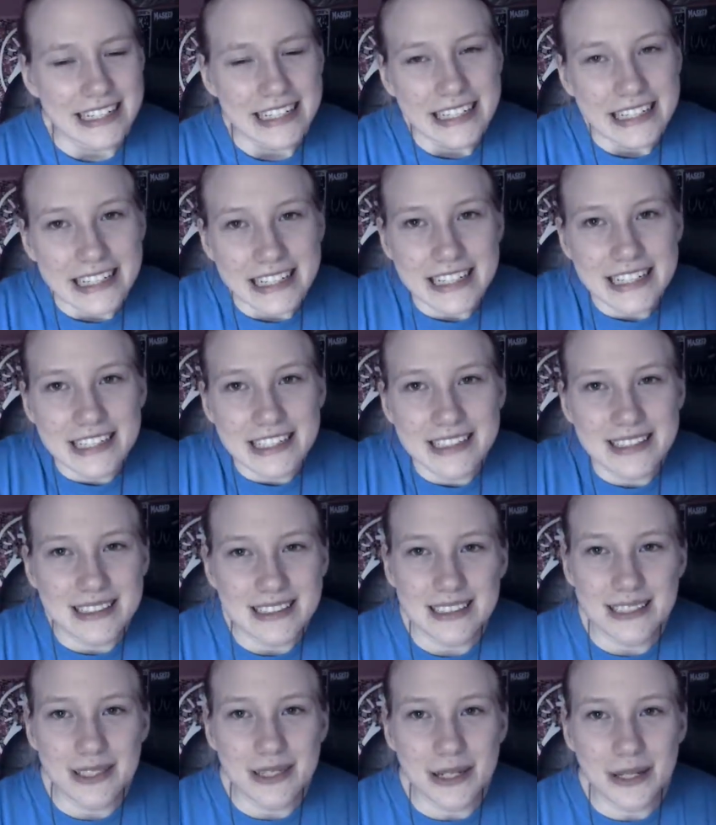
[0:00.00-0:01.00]
And,
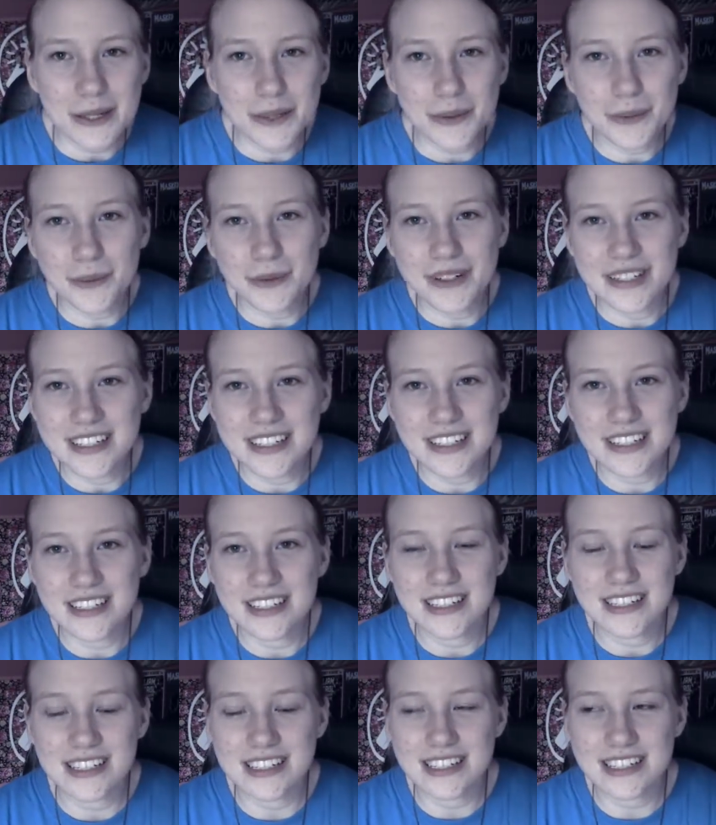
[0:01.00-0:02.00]
you know,
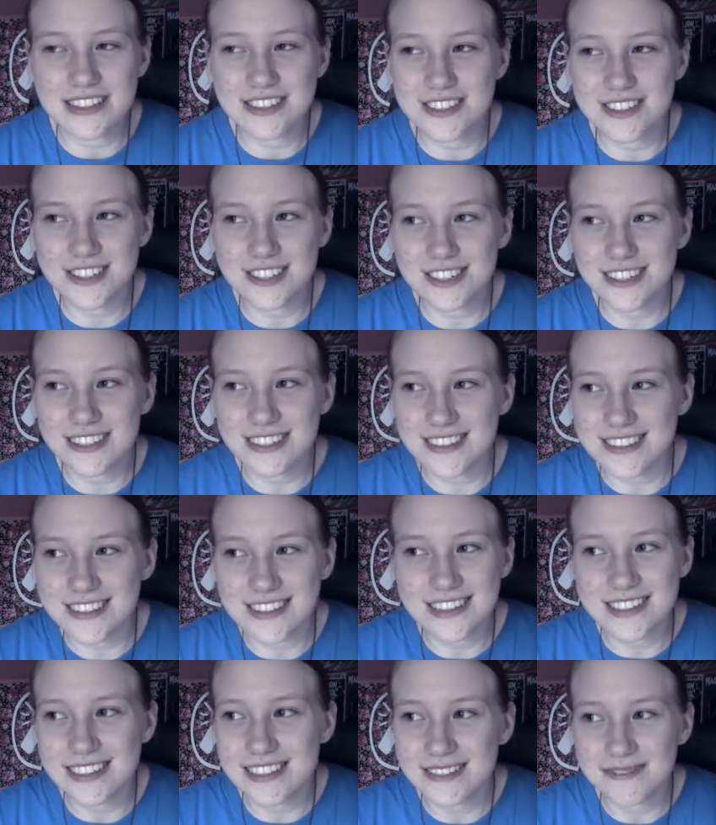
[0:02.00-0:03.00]
it's
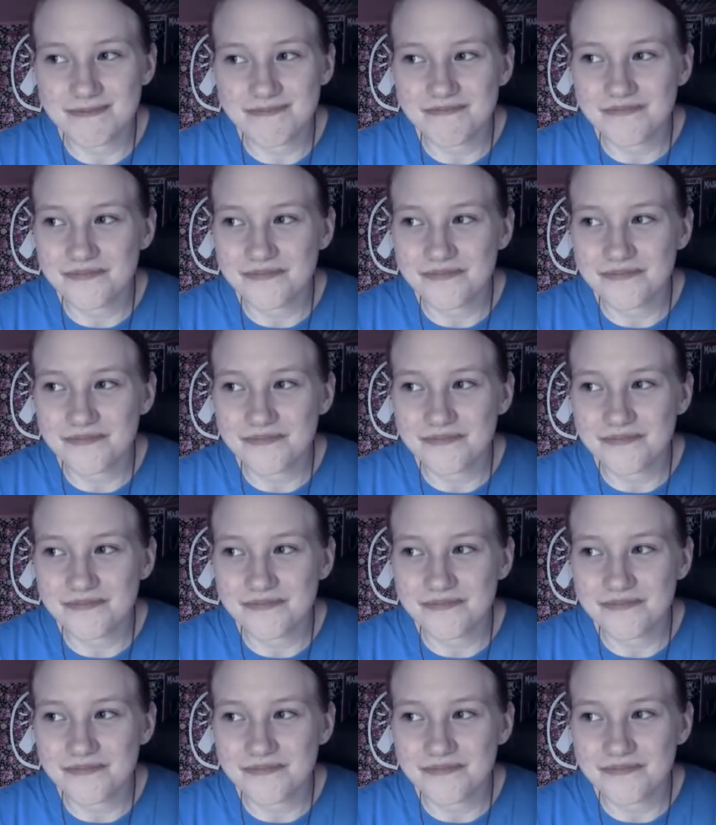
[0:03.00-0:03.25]
just